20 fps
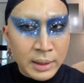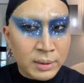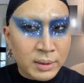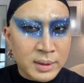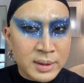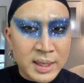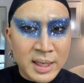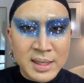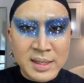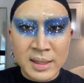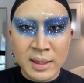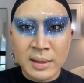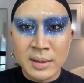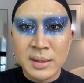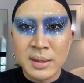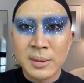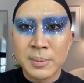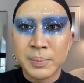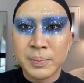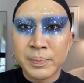iridescent.
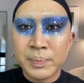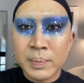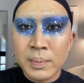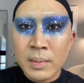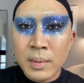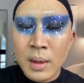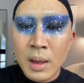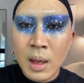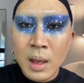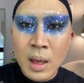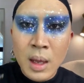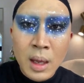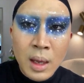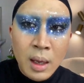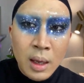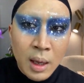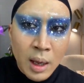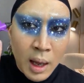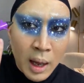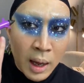
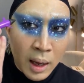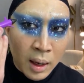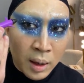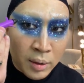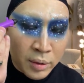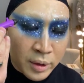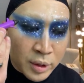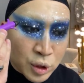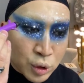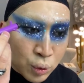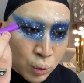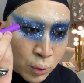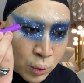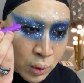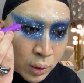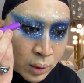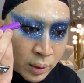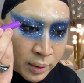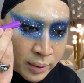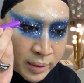The
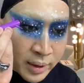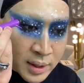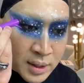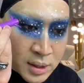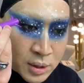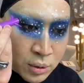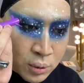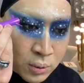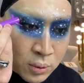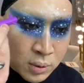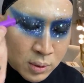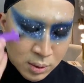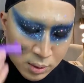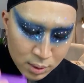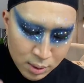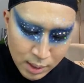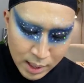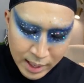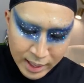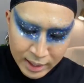tool. This tool,
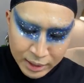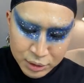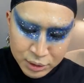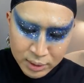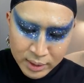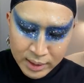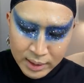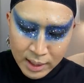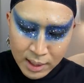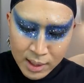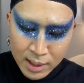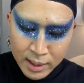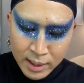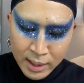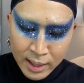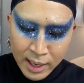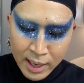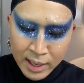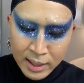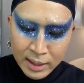I actually got it
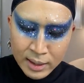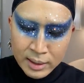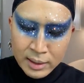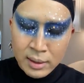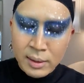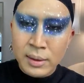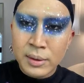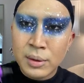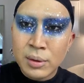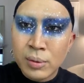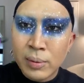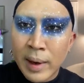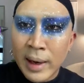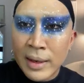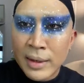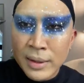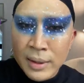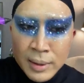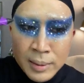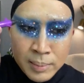at like a little
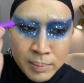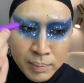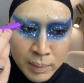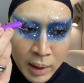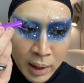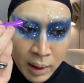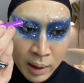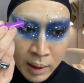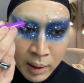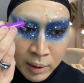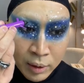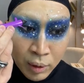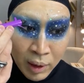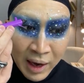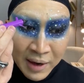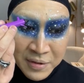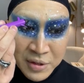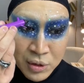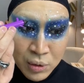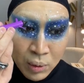random
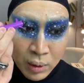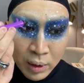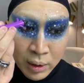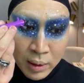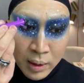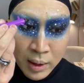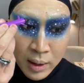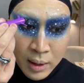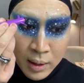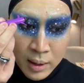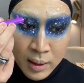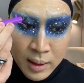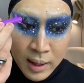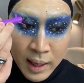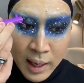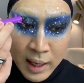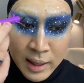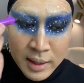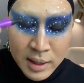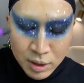craft store.
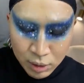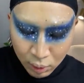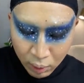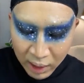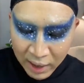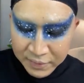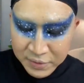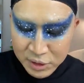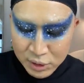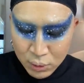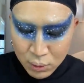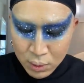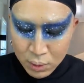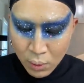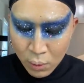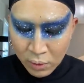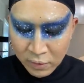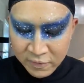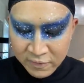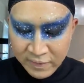Any craft store
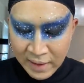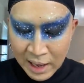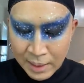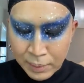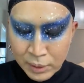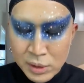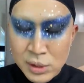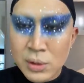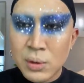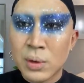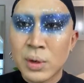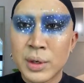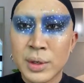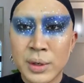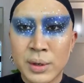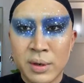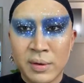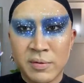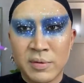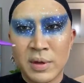or fabric store, you
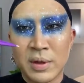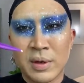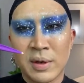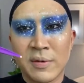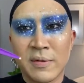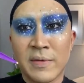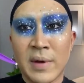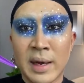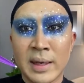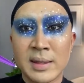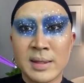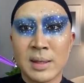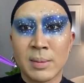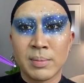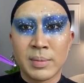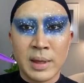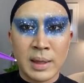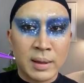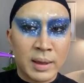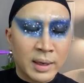could find
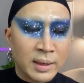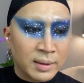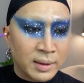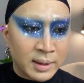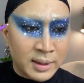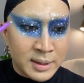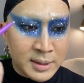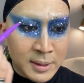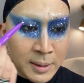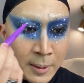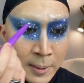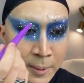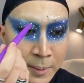something like this.